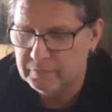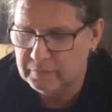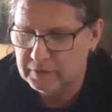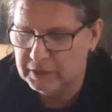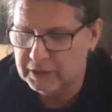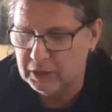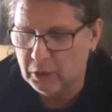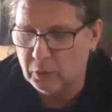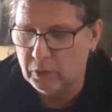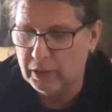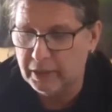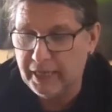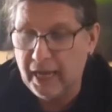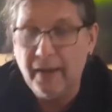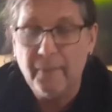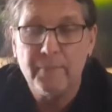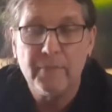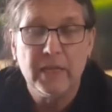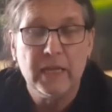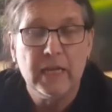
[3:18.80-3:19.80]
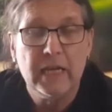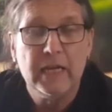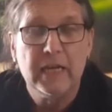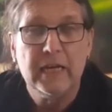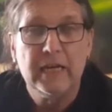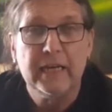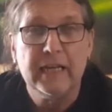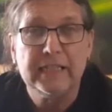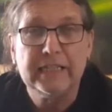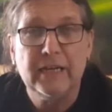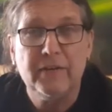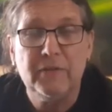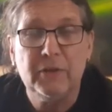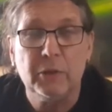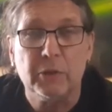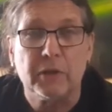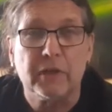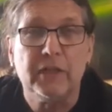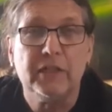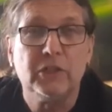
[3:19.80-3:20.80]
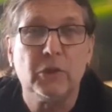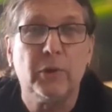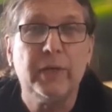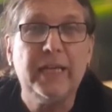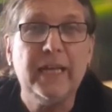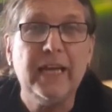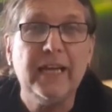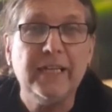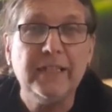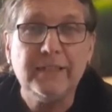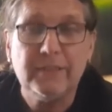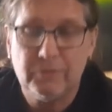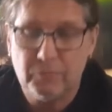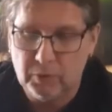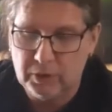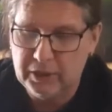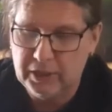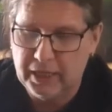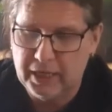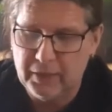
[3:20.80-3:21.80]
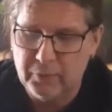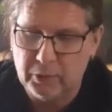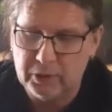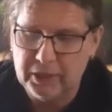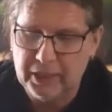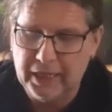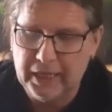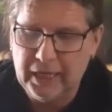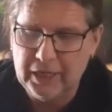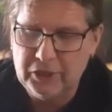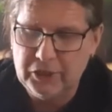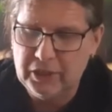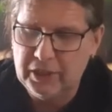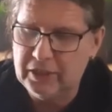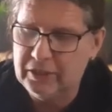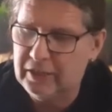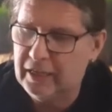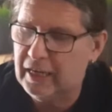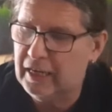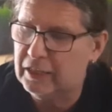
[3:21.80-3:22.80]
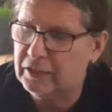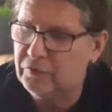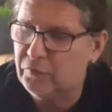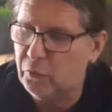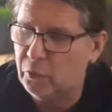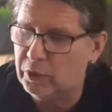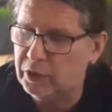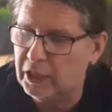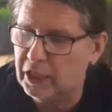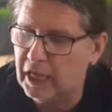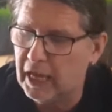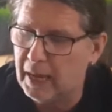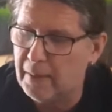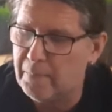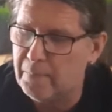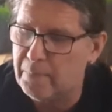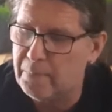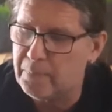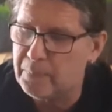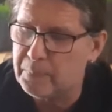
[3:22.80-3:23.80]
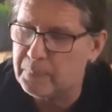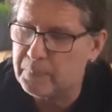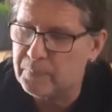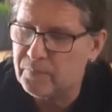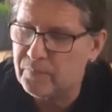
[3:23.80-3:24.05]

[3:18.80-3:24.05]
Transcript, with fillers: So yeah, let's have a look. So here's what the what the energy can tell us for the um,